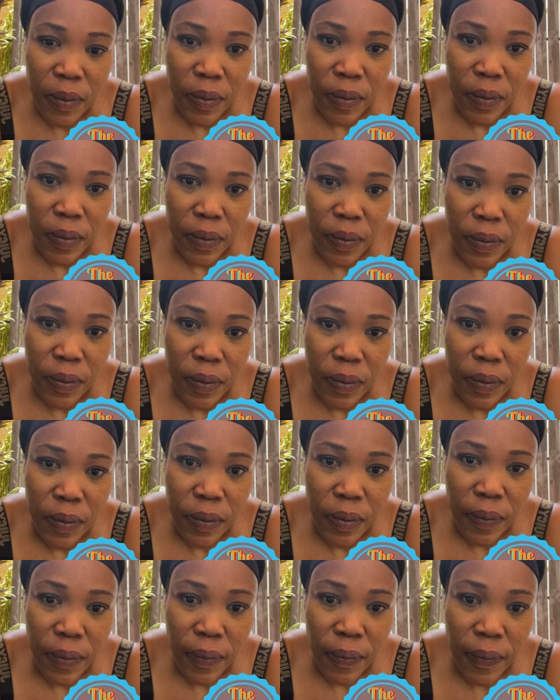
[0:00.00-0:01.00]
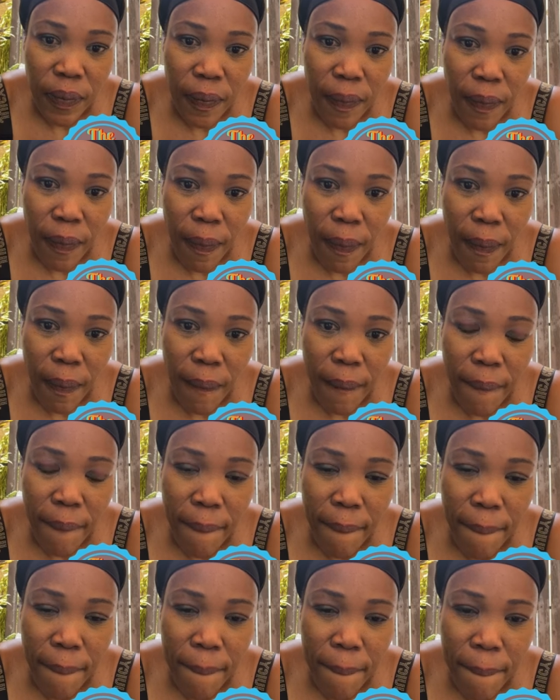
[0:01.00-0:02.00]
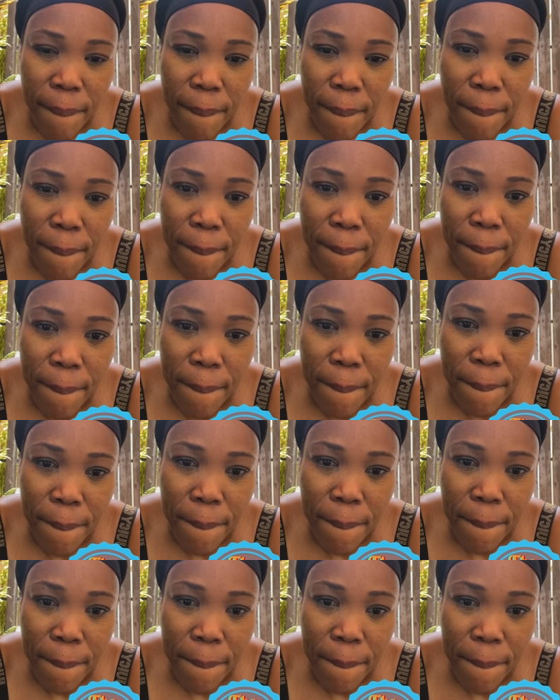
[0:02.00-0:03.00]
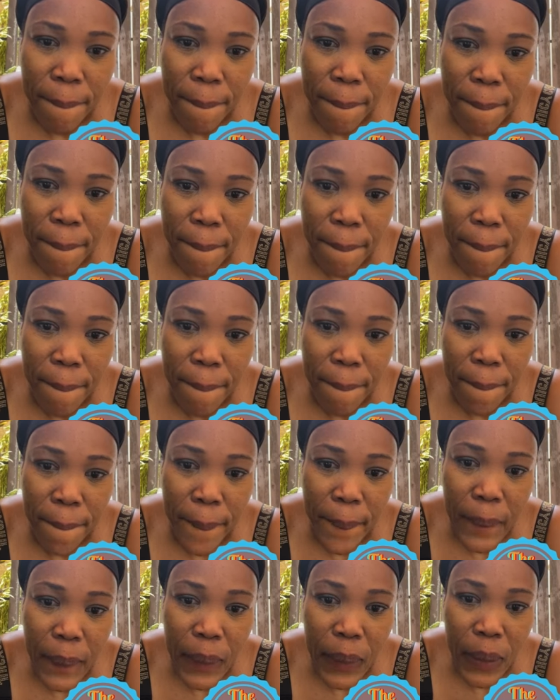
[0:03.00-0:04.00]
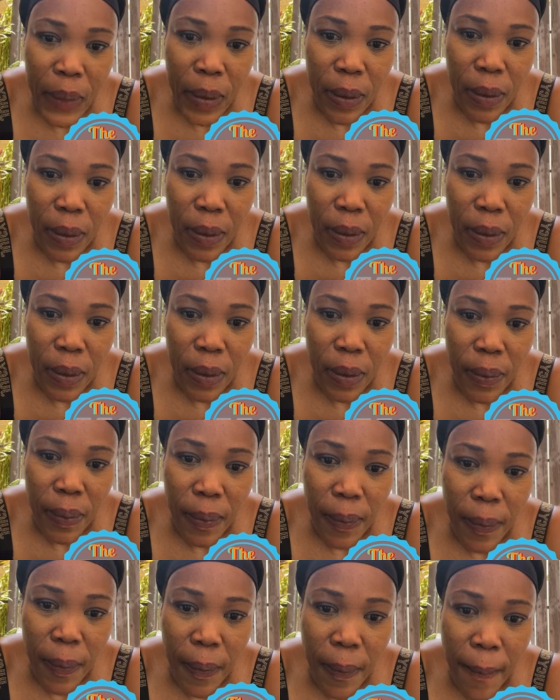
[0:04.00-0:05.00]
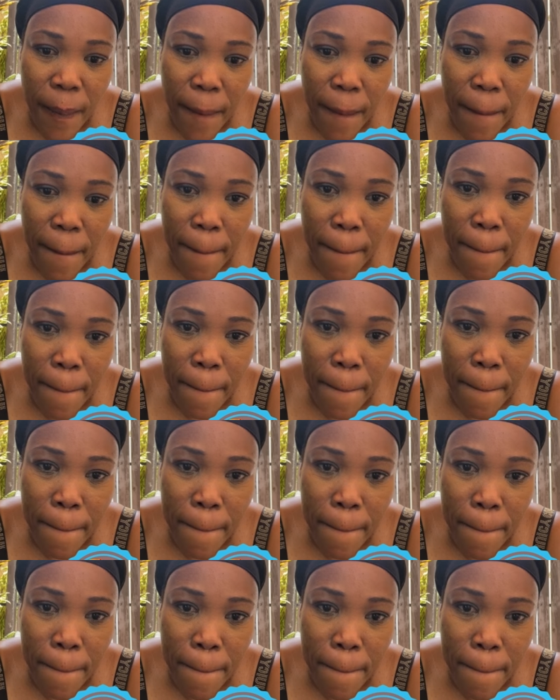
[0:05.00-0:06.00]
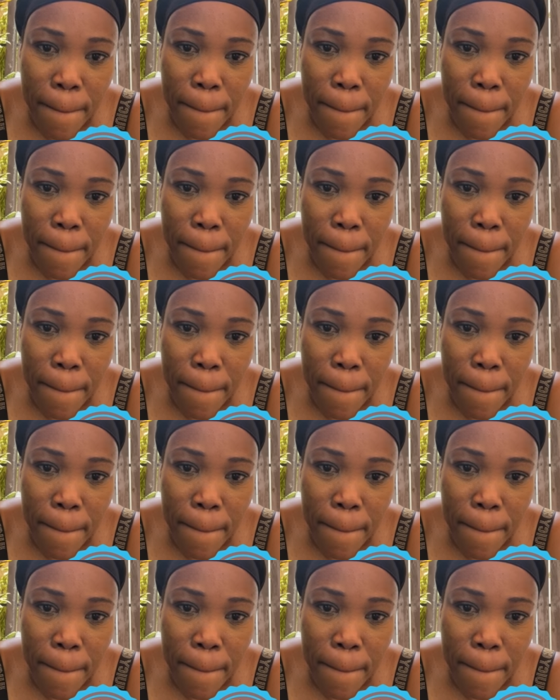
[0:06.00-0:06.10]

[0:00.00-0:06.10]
[no speech]